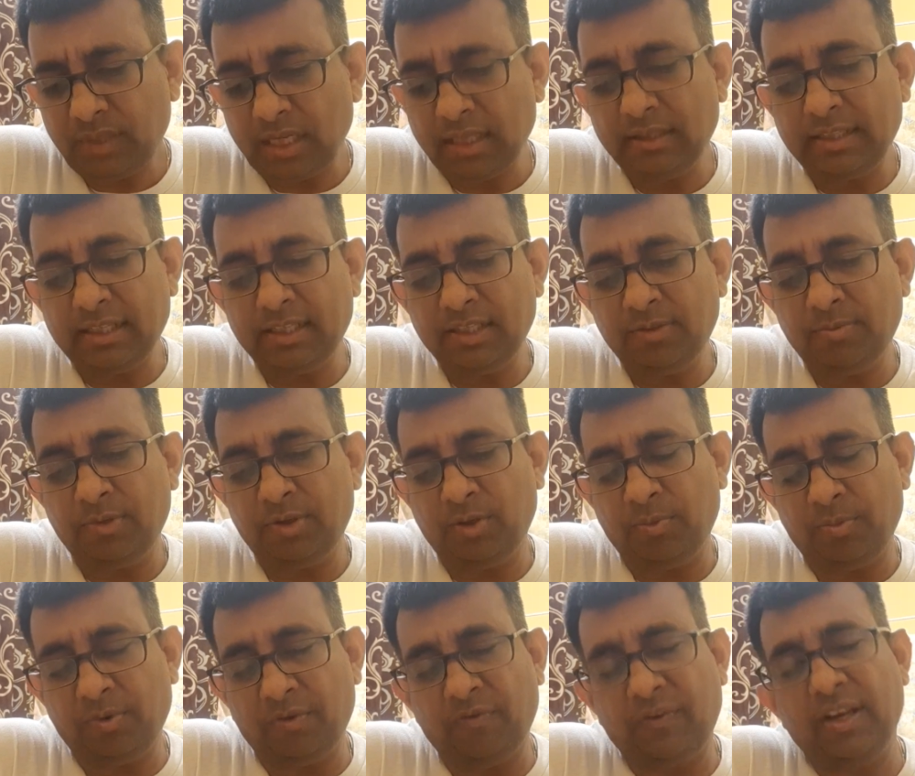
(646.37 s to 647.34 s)
there is
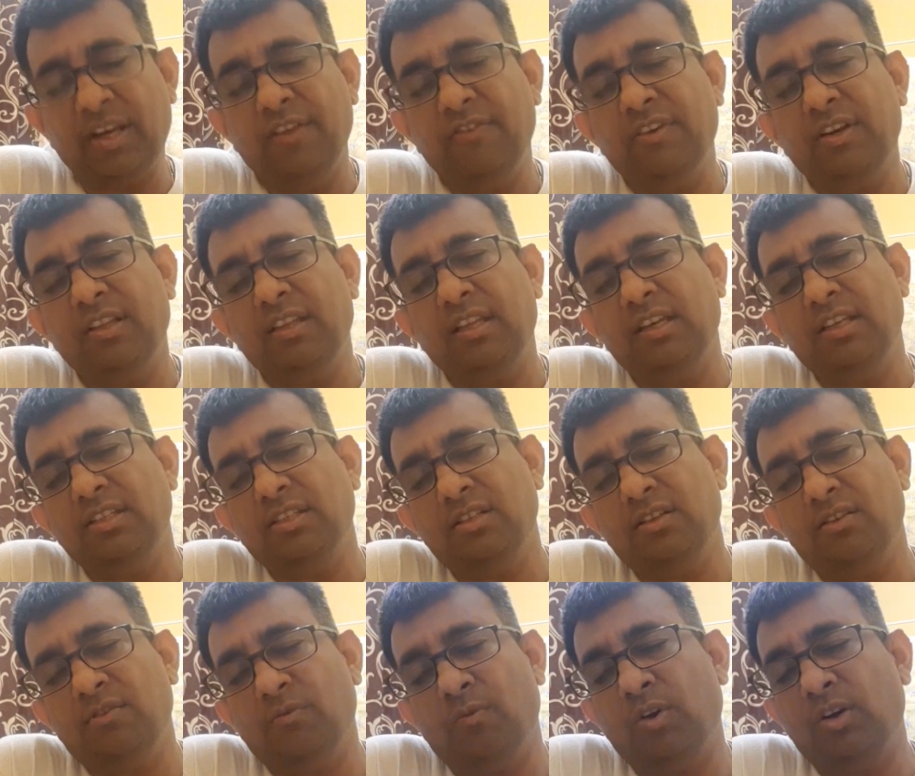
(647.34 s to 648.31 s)
bitumen. Whenever there is
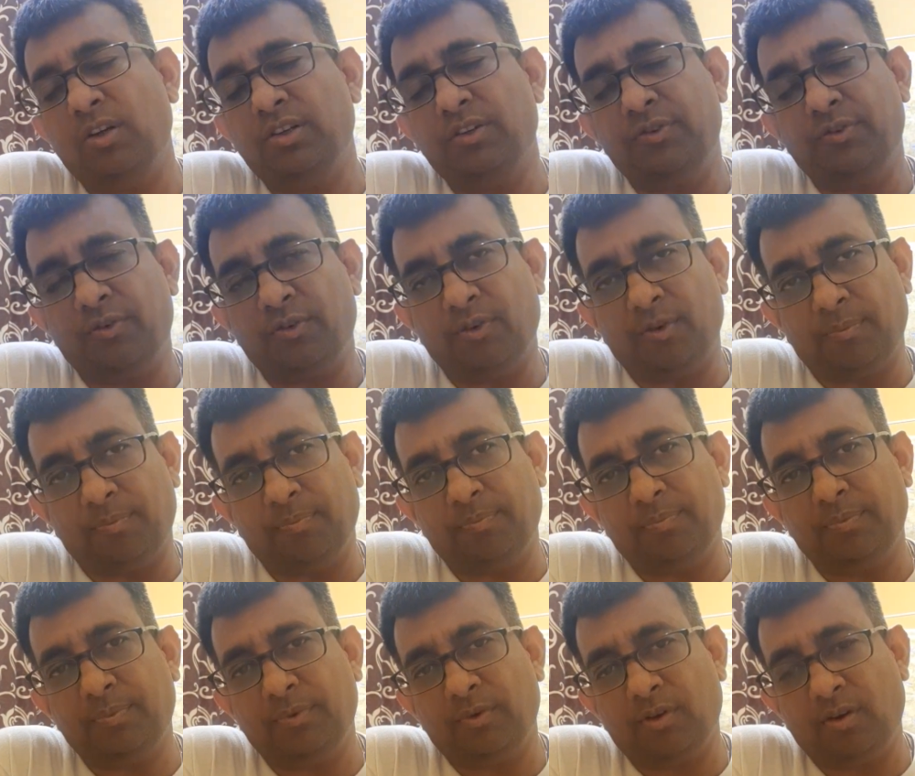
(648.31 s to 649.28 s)
a water drop
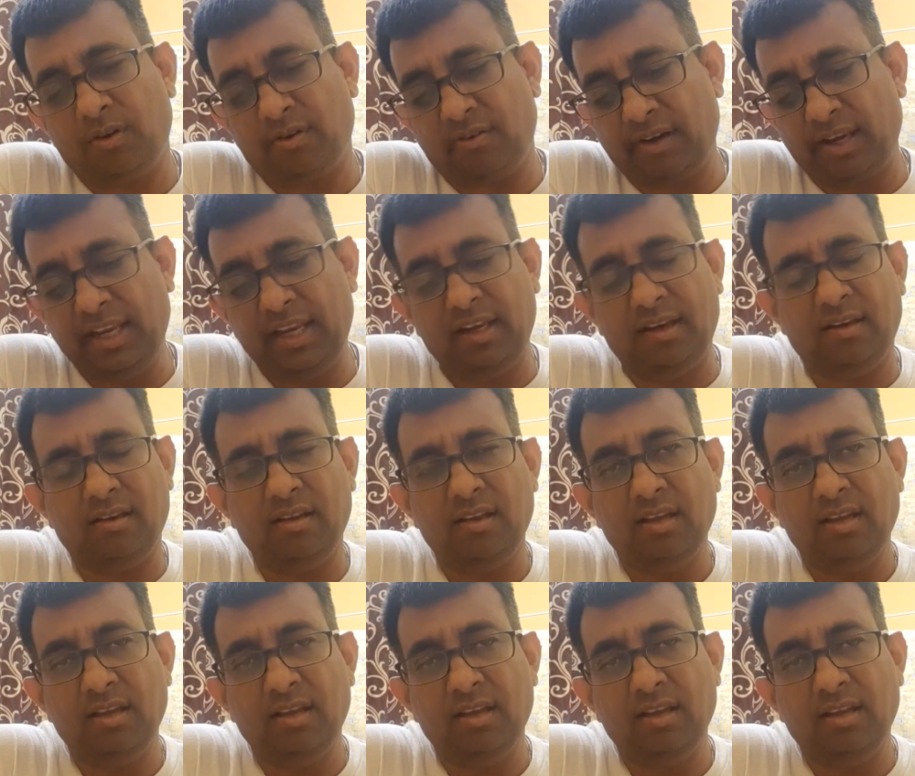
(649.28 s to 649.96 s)
or rain,